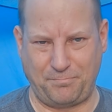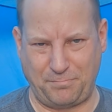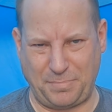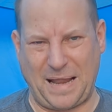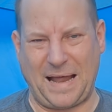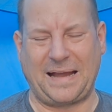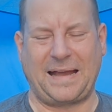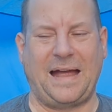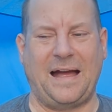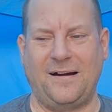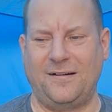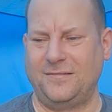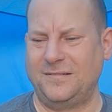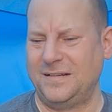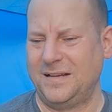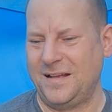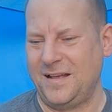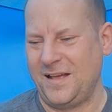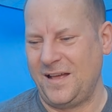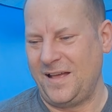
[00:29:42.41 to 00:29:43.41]
blackout.
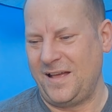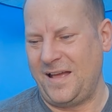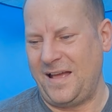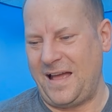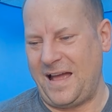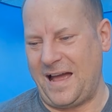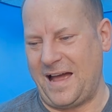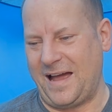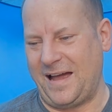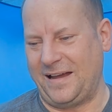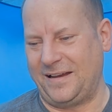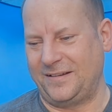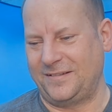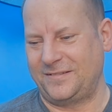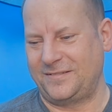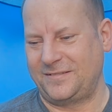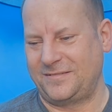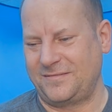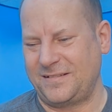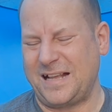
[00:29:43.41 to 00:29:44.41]

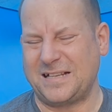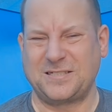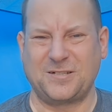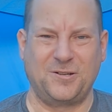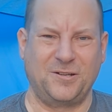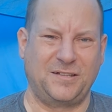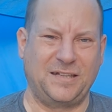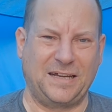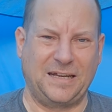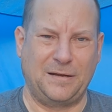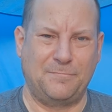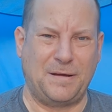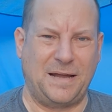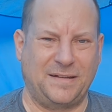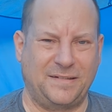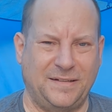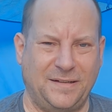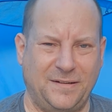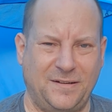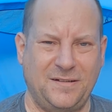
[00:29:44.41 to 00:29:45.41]
And that's a good thing and a
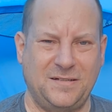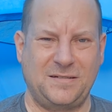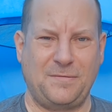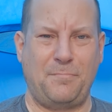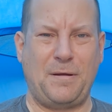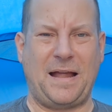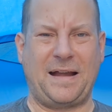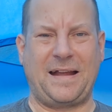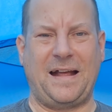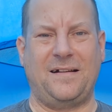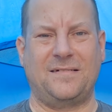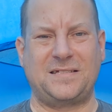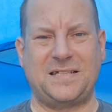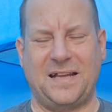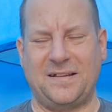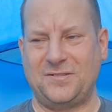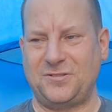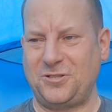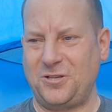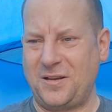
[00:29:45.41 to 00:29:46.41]
bad thing, because the blackout
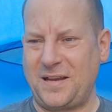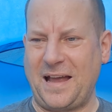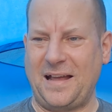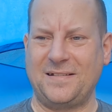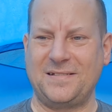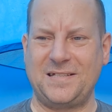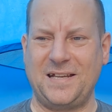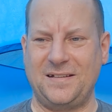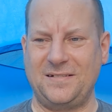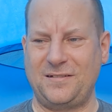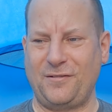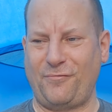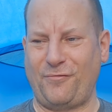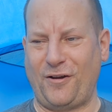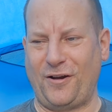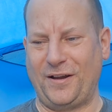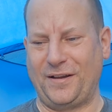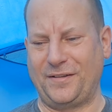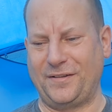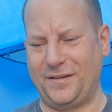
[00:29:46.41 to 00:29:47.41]
tents, you can tend to
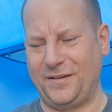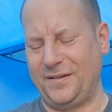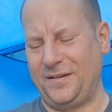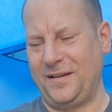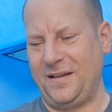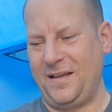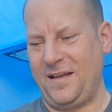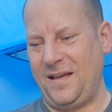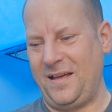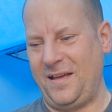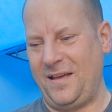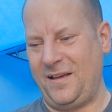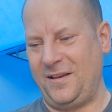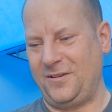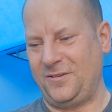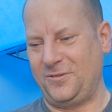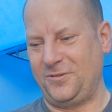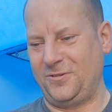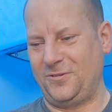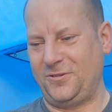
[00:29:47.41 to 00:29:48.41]
find that
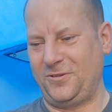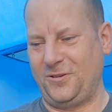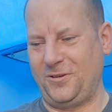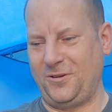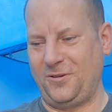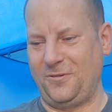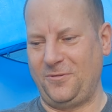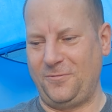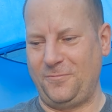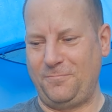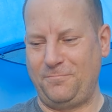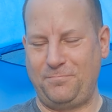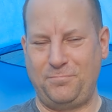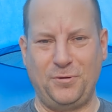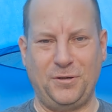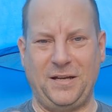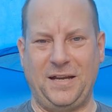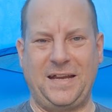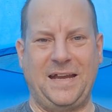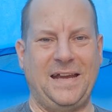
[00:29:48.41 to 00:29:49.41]
you
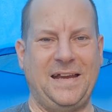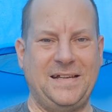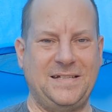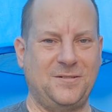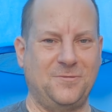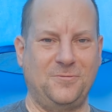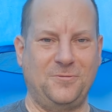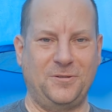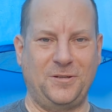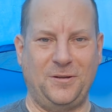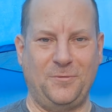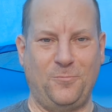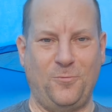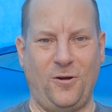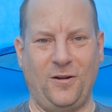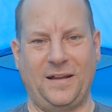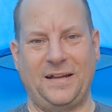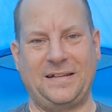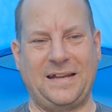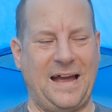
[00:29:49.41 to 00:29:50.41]
put your keys or your
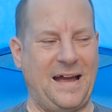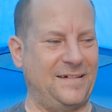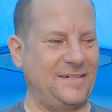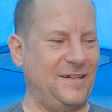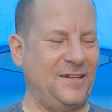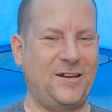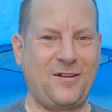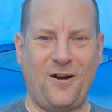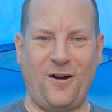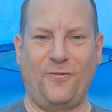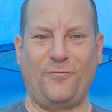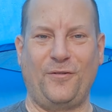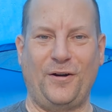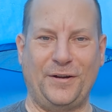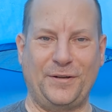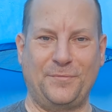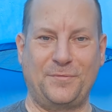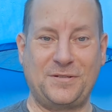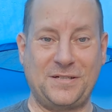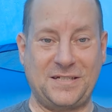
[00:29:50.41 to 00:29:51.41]
wallet down and you can't
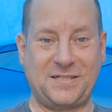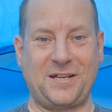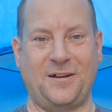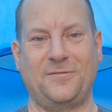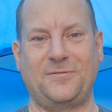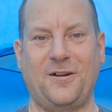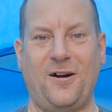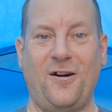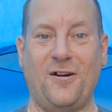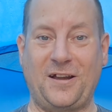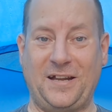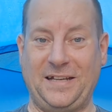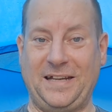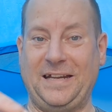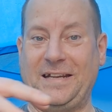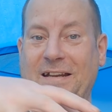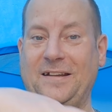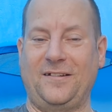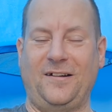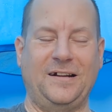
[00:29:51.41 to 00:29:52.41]
find them because it's so dark, you
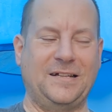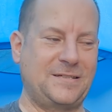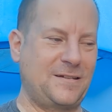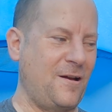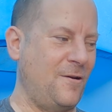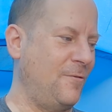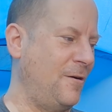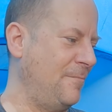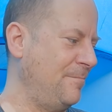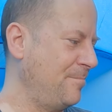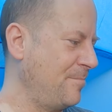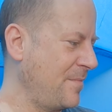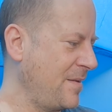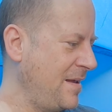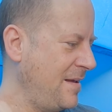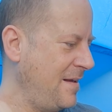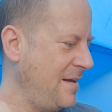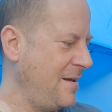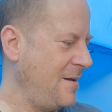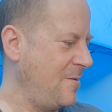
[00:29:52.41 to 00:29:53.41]
need a light to go on.
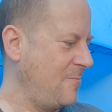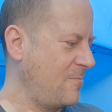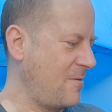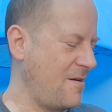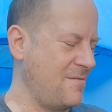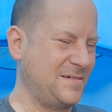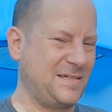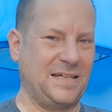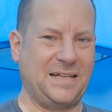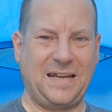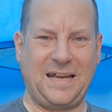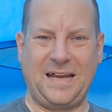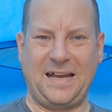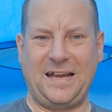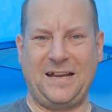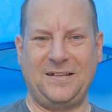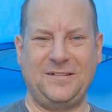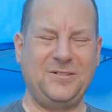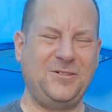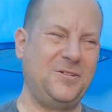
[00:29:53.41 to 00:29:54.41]
Whereas in
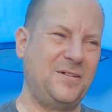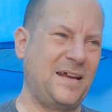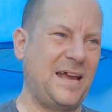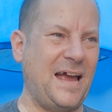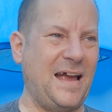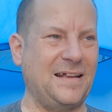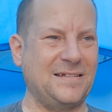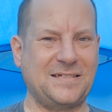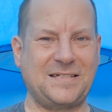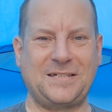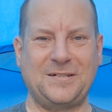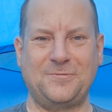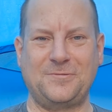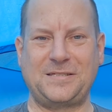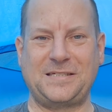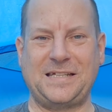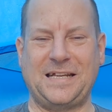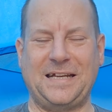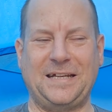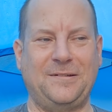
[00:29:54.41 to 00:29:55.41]
here, you can still
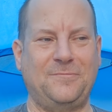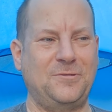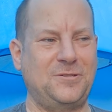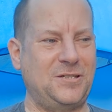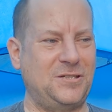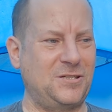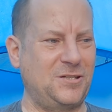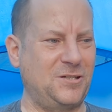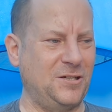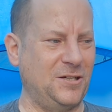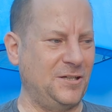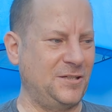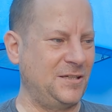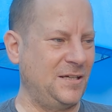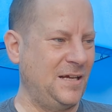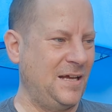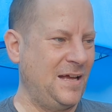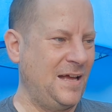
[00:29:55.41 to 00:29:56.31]
see, which is good.